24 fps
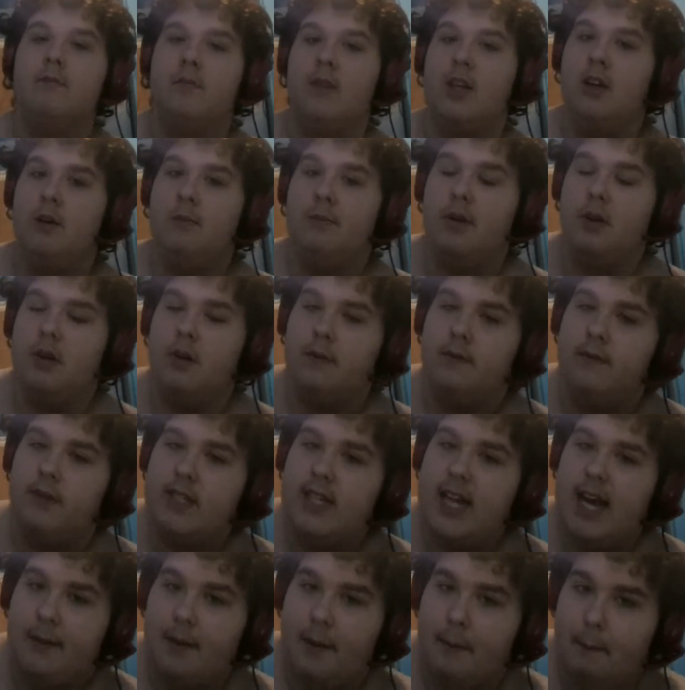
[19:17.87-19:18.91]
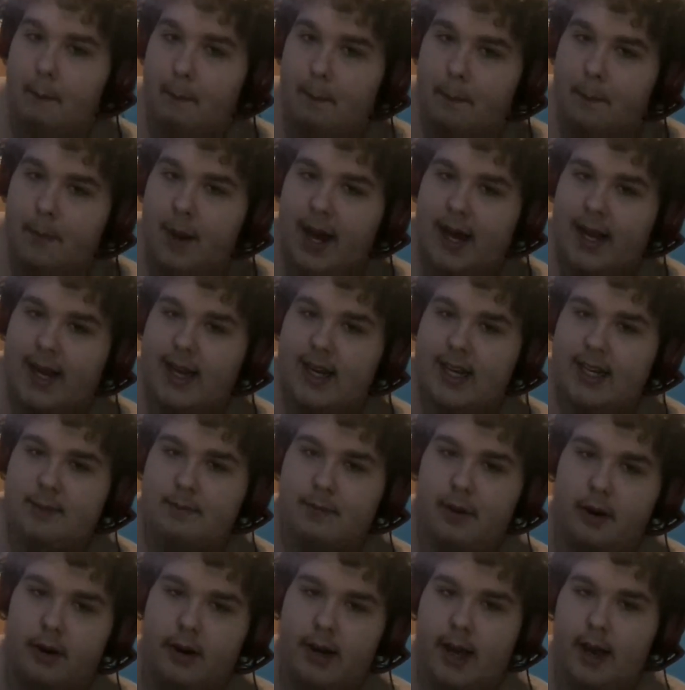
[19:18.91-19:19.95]
he put the saber back in his
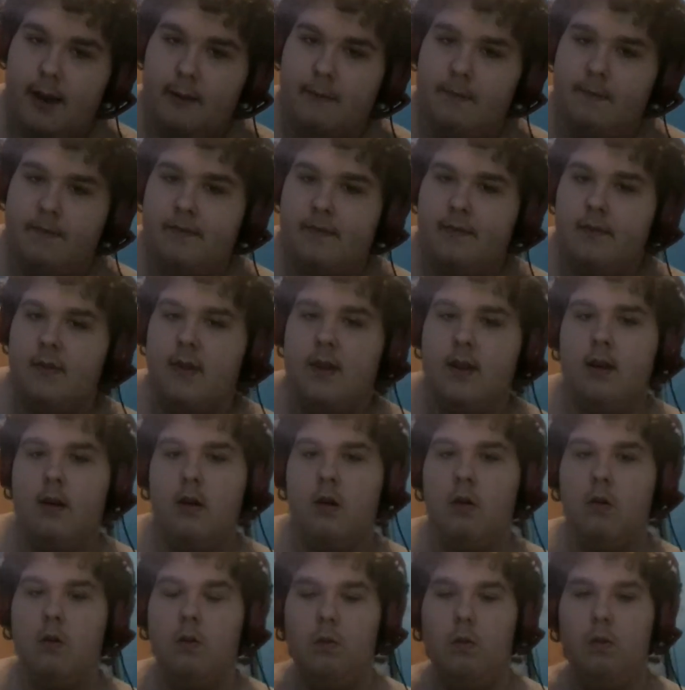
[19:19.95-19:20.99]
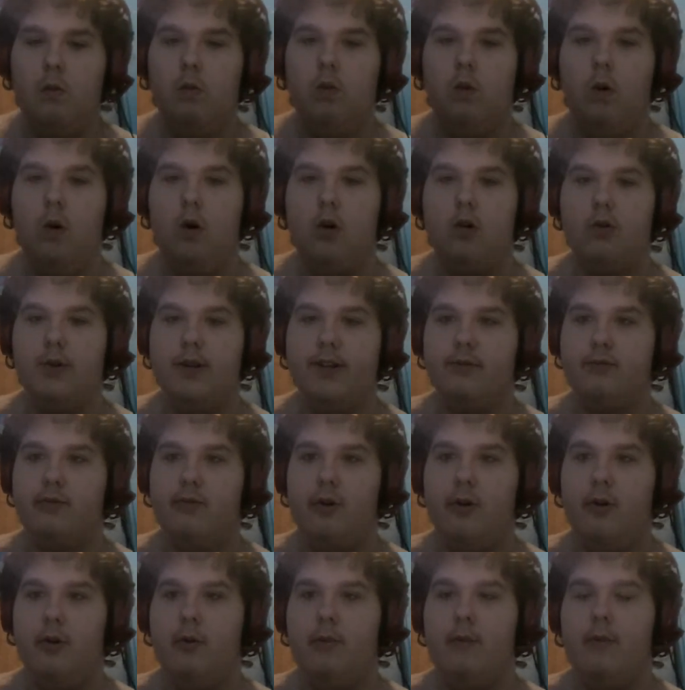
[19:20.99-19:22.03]
pocket, walked to his
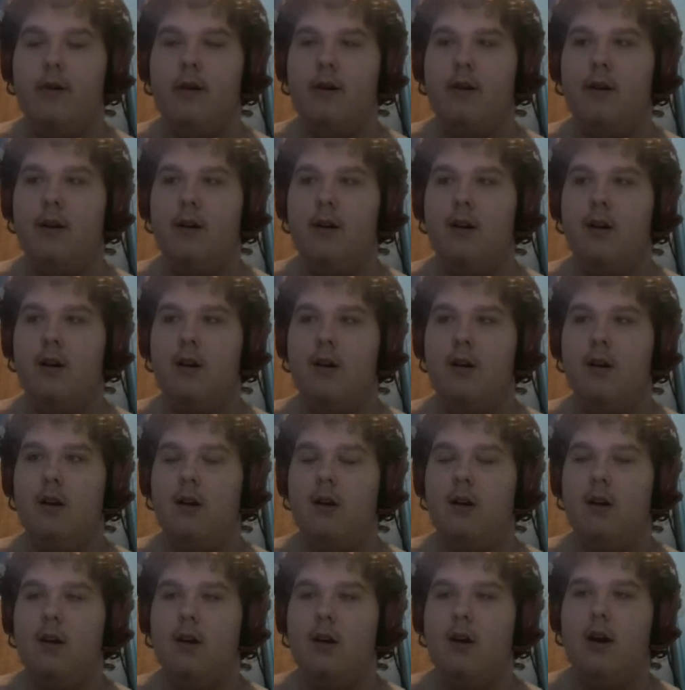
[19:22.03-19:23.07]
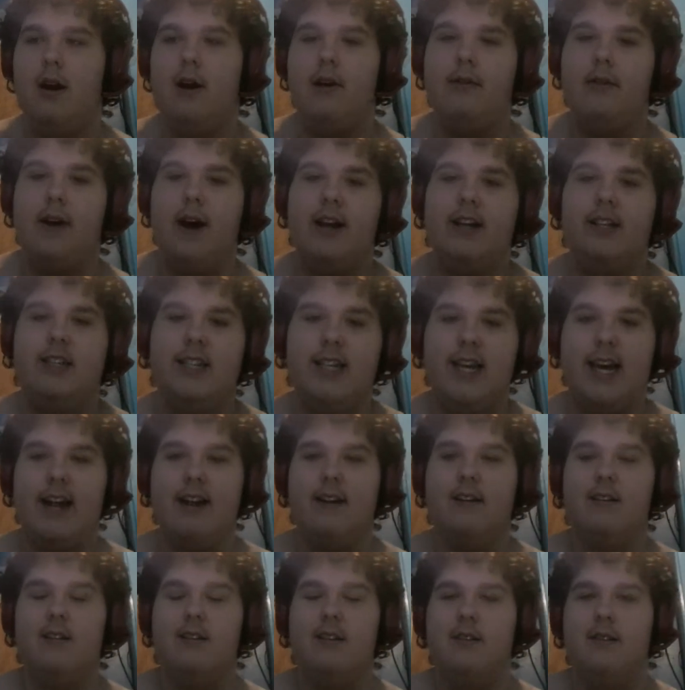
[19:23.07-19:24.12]
room, and that is the
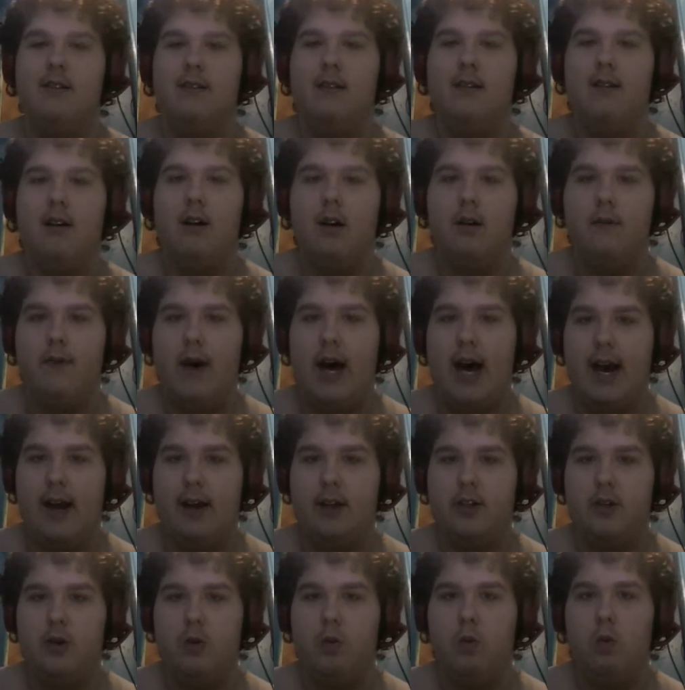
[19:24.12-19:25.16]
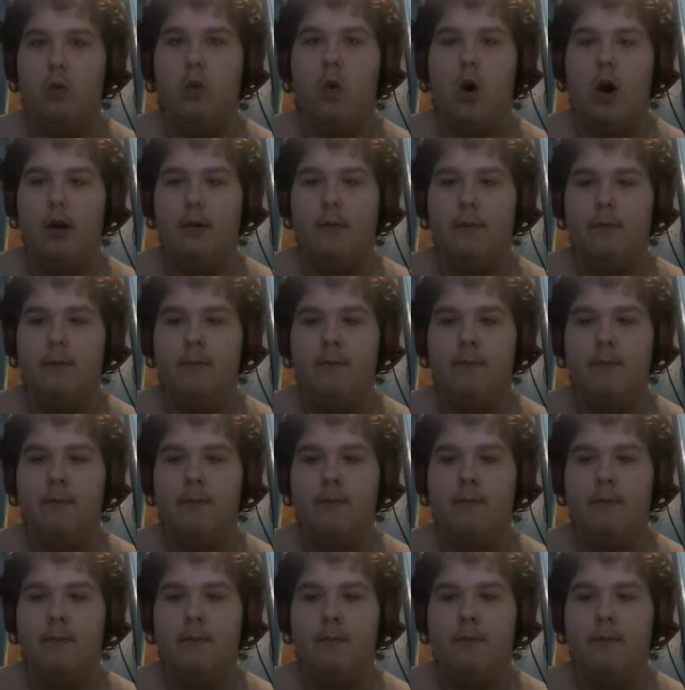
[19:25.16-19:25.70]
end of Act 1.